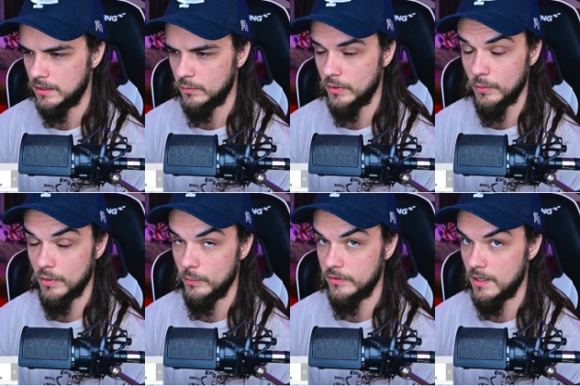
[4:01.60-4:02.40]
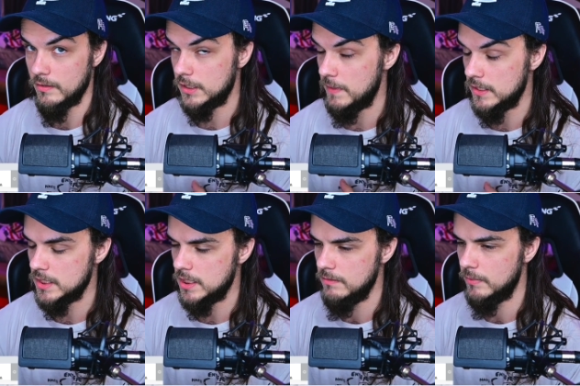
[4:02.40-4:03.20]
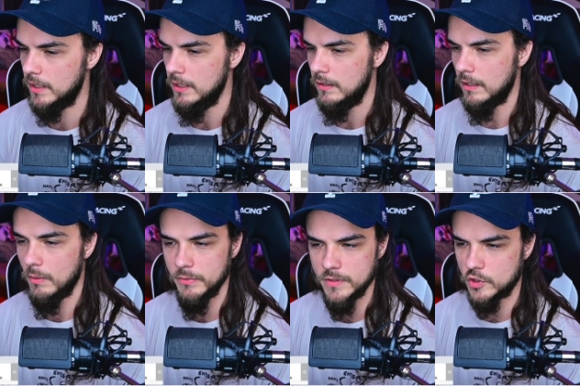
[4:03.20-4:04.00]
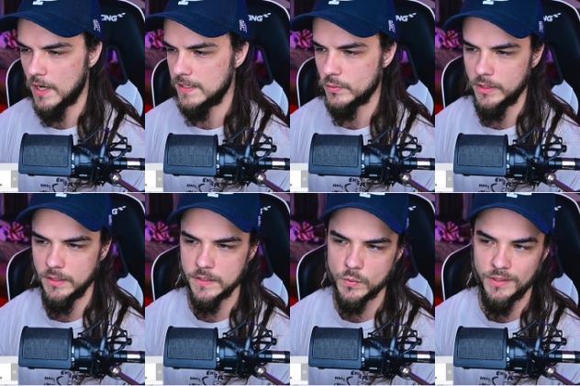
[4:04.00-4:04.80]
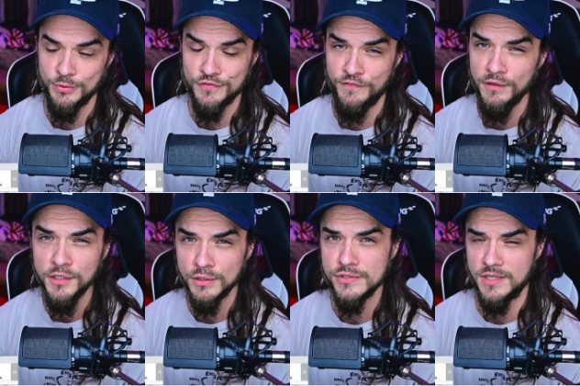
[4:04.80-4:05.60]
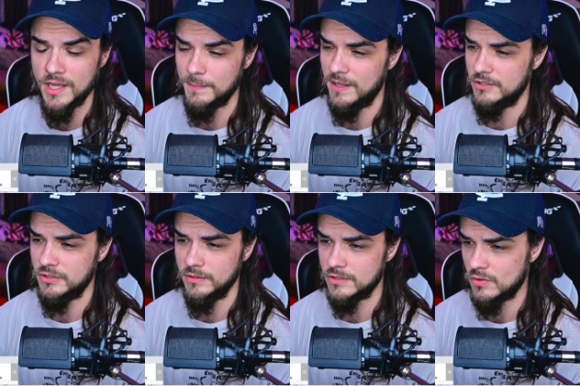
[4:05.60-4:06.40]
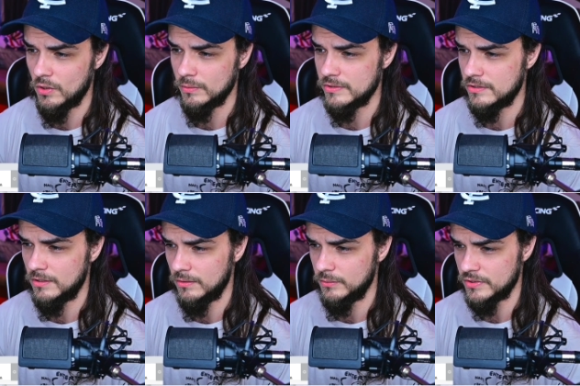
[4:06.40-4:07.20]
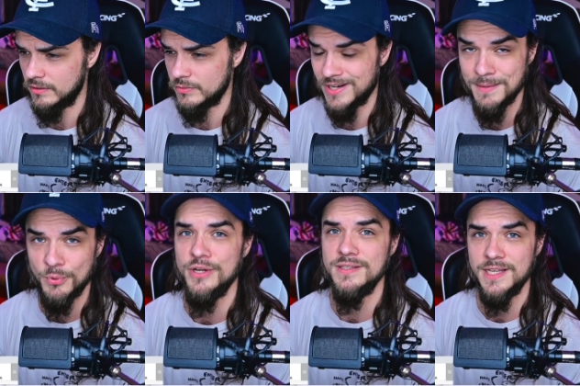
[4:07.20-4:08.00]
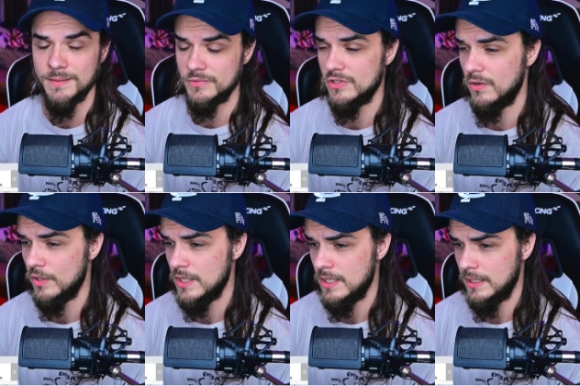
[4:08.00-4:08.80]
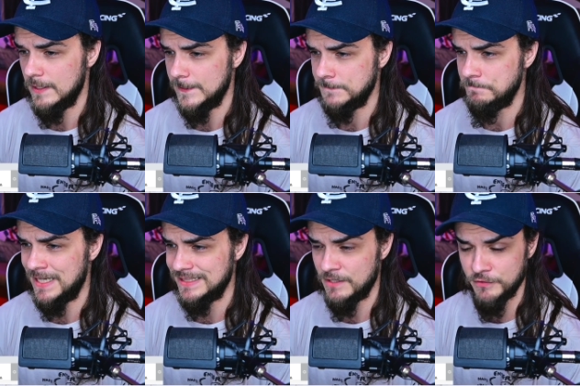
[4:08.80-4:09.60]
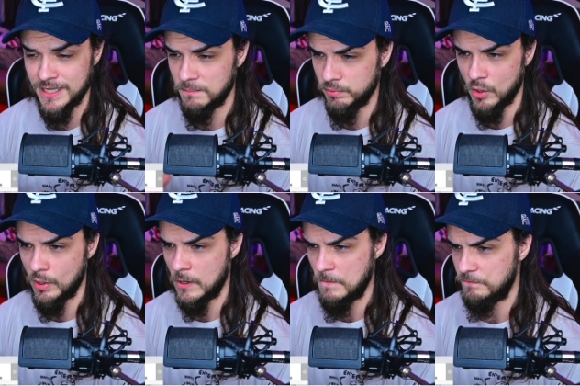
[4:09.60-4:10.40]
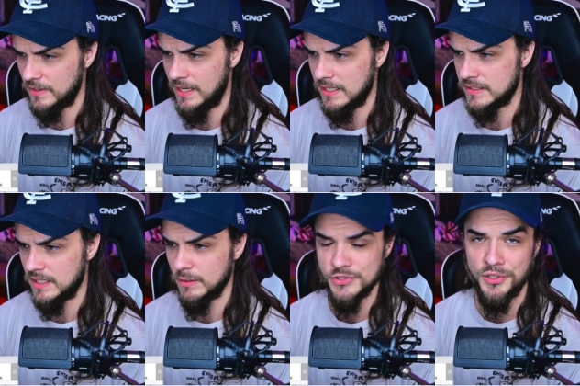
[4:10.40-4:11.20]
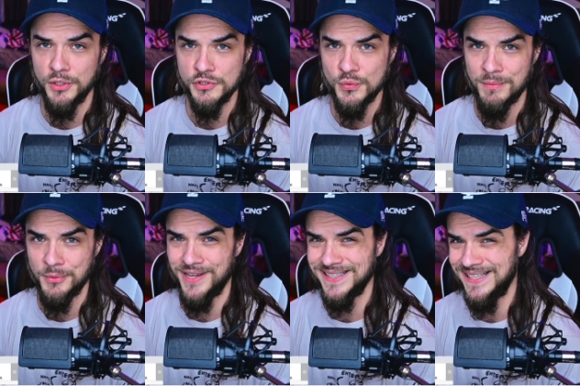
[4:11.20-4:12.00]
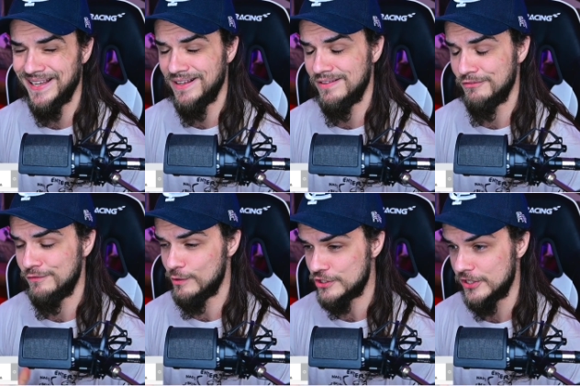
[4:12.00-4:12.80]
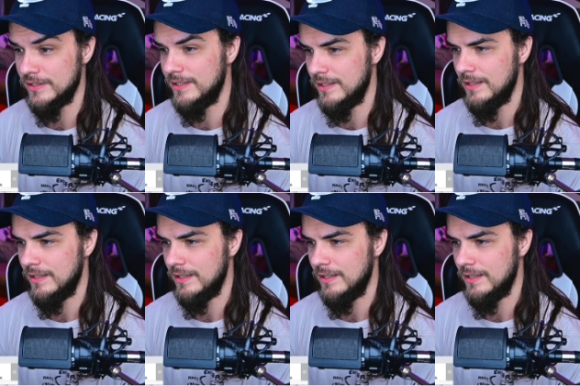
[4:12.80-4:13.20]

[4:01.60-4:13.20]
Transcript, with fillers: what I want with the other expansion team. But I went with the Giants winning this one. It was a very close game, actually. The score was, you know, it was a, it was an eight-point game, so um, not definitely not a blowout, and uh, it was a close one. But we got the L, unfortunately.